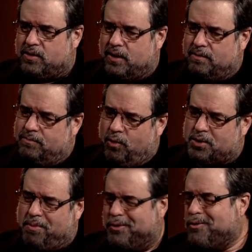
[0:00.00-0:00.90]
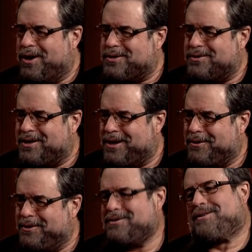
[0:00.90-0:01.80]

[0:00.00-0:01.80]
So that works both directions, thank goodness.